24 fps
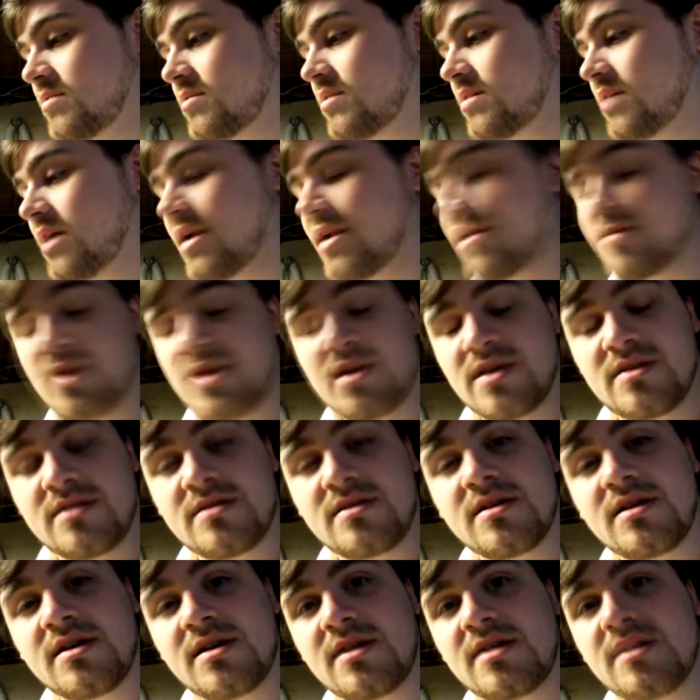Anyway,
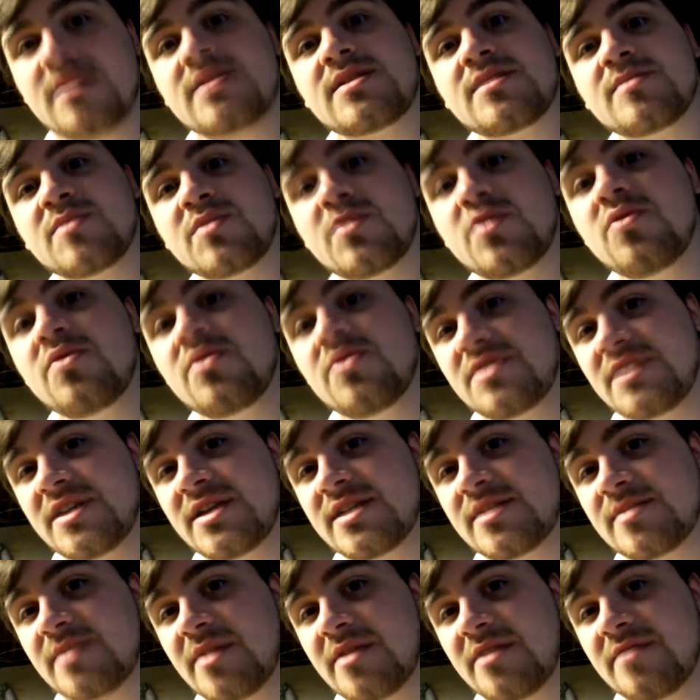some cool things
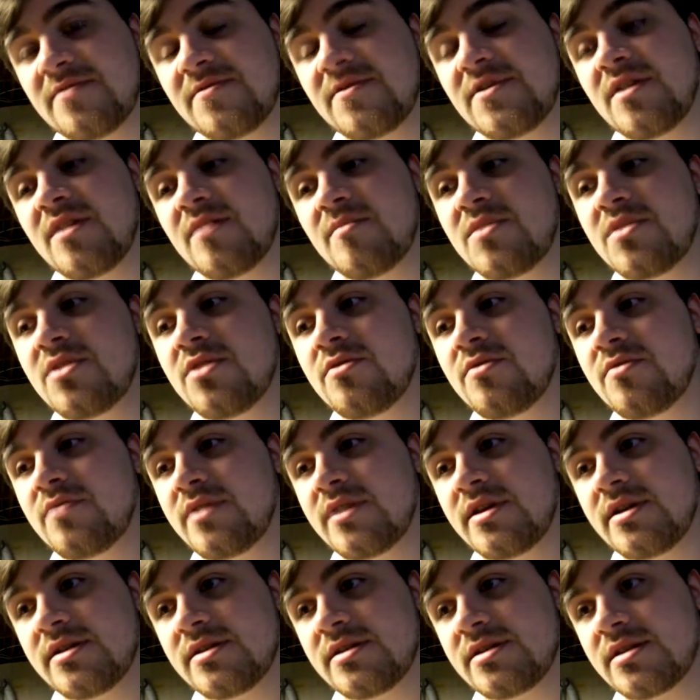about the VMU
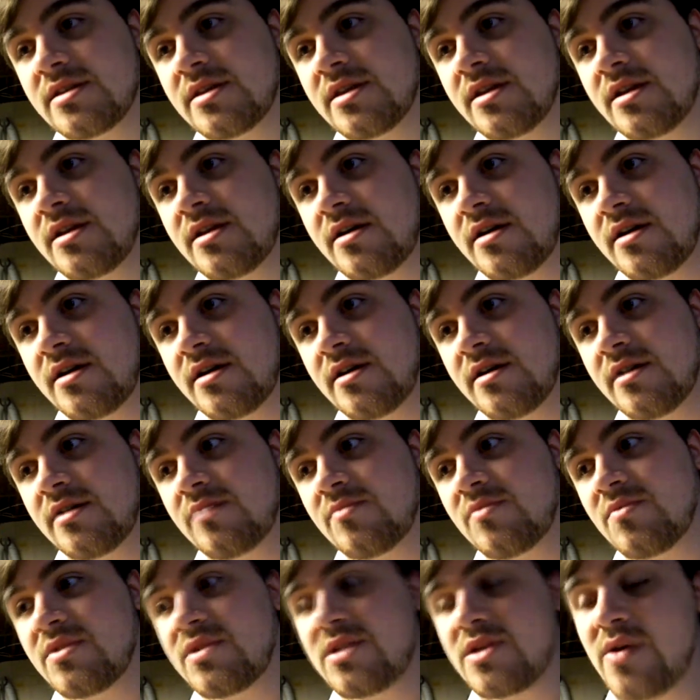is that
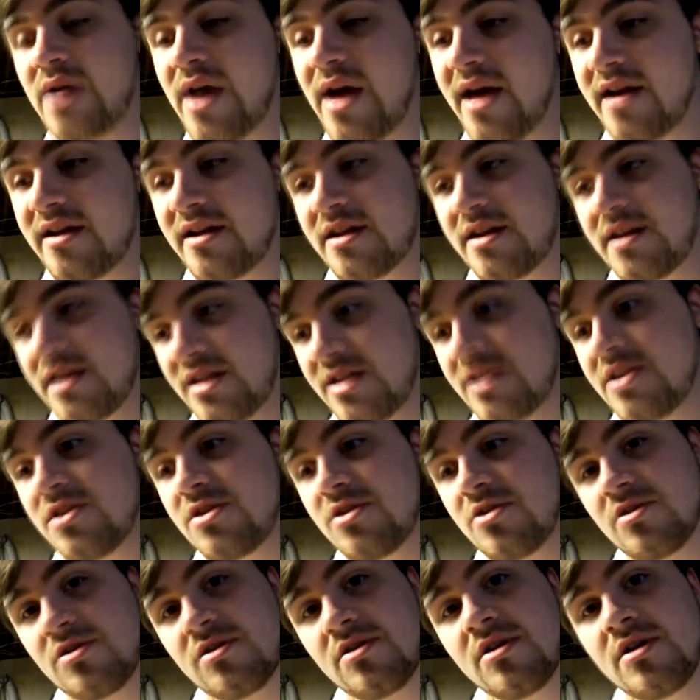when you had it in
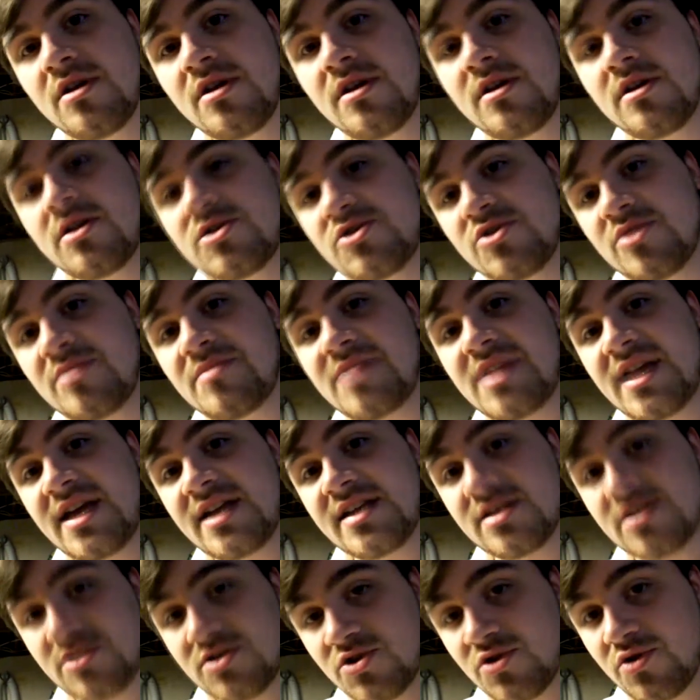your Dreamcast
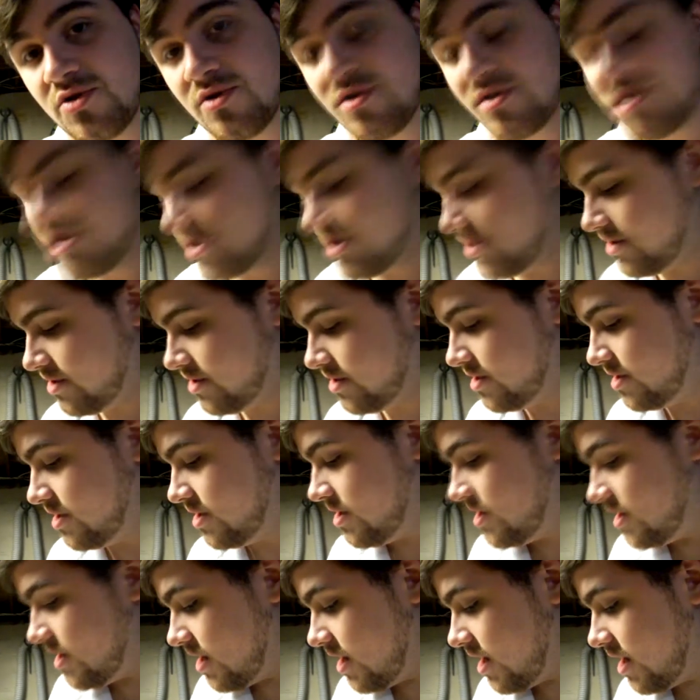controller,
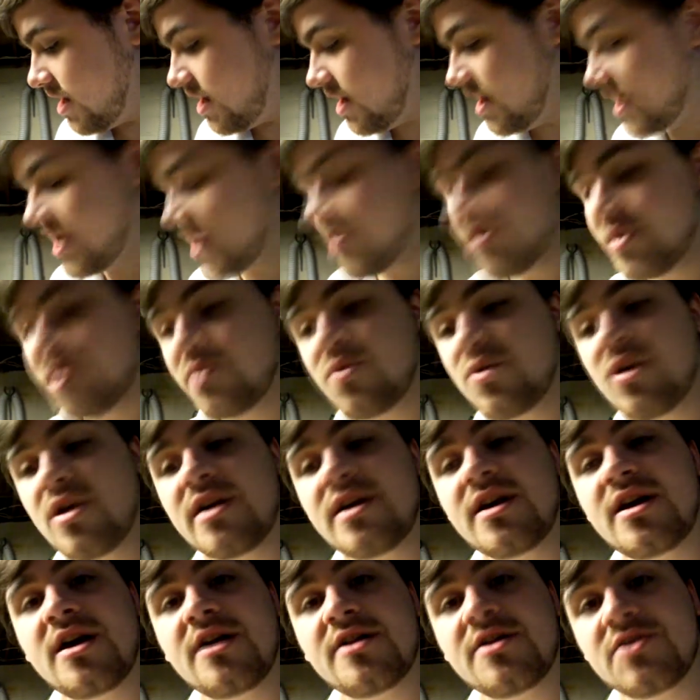it would run
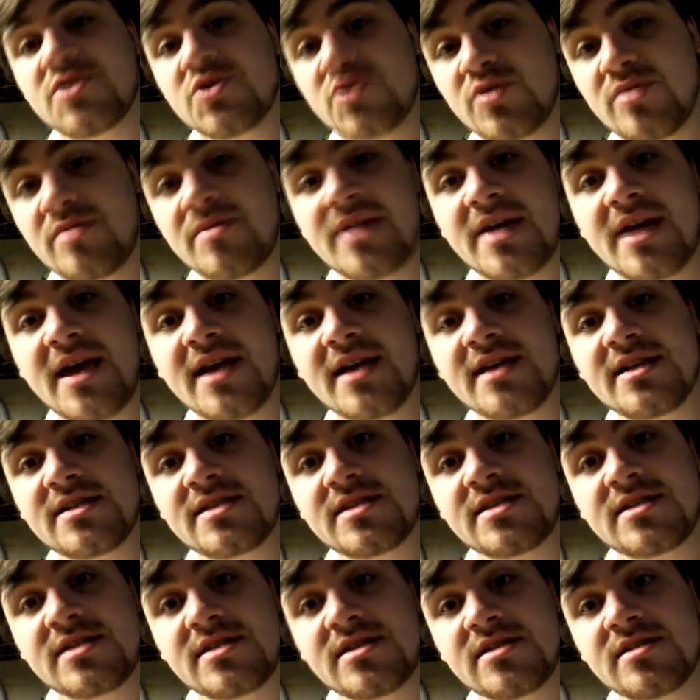on the
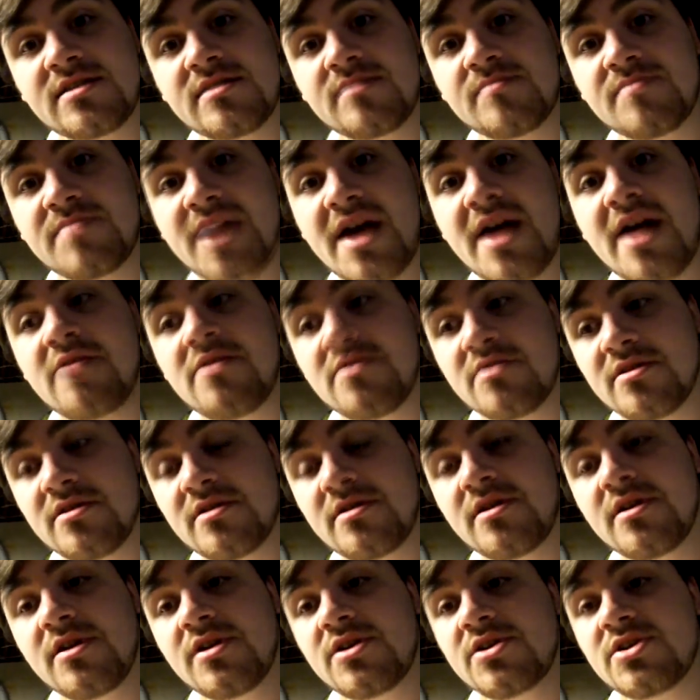Dreamcast's power.
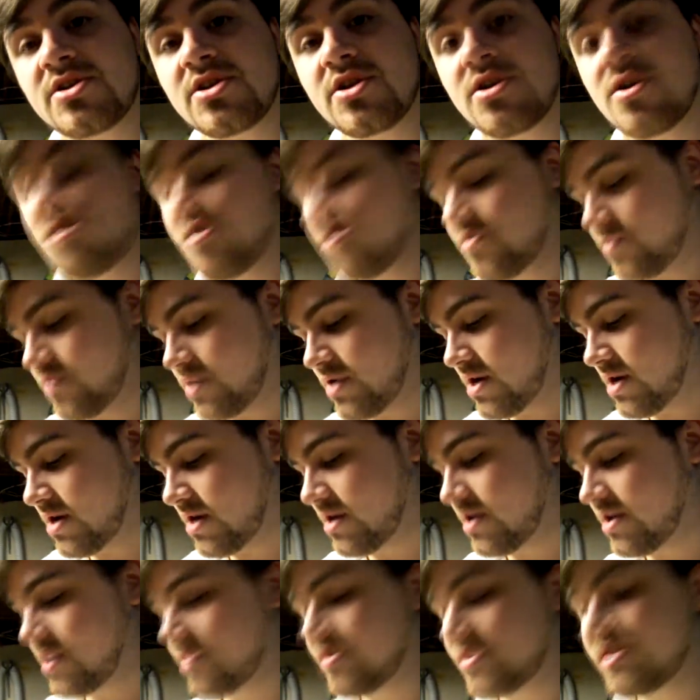So
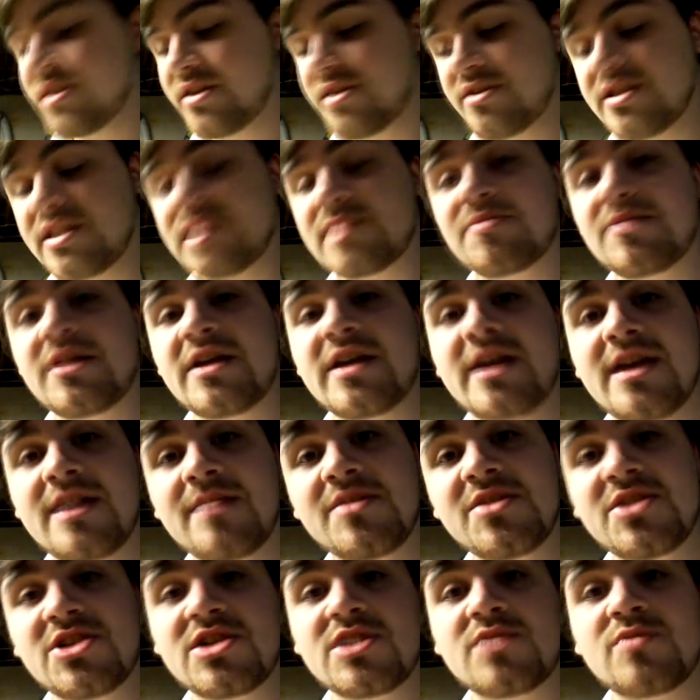it would still display
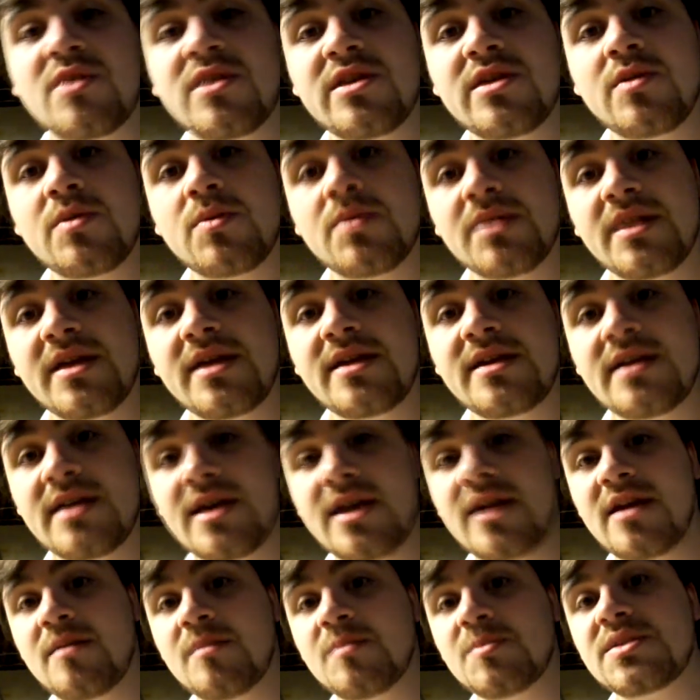images while you were playing
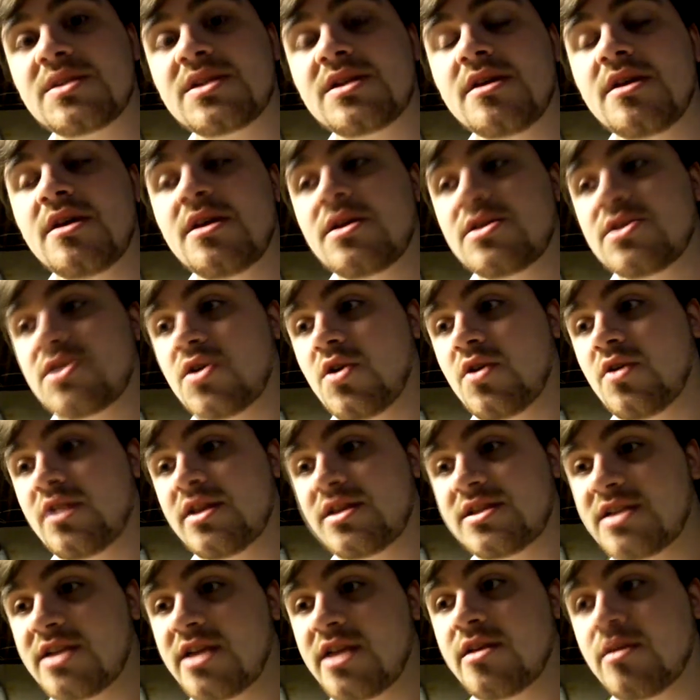games. So let's
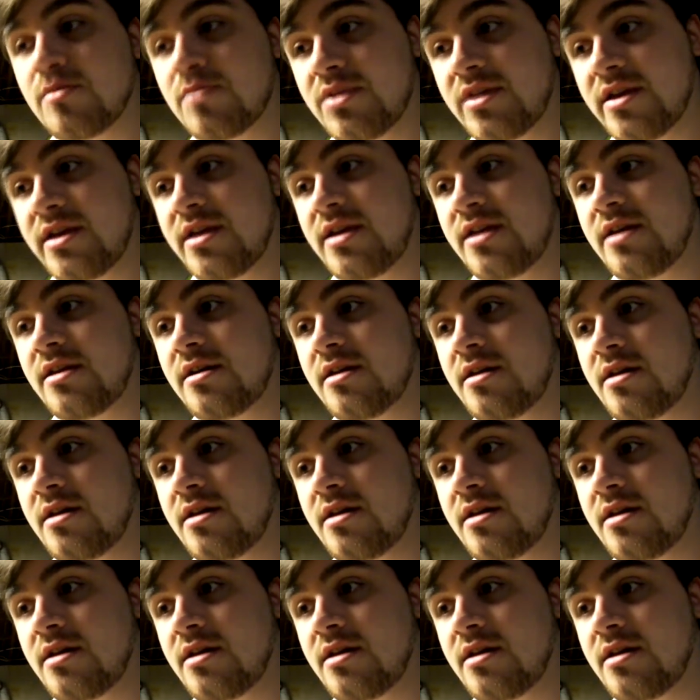say you're playing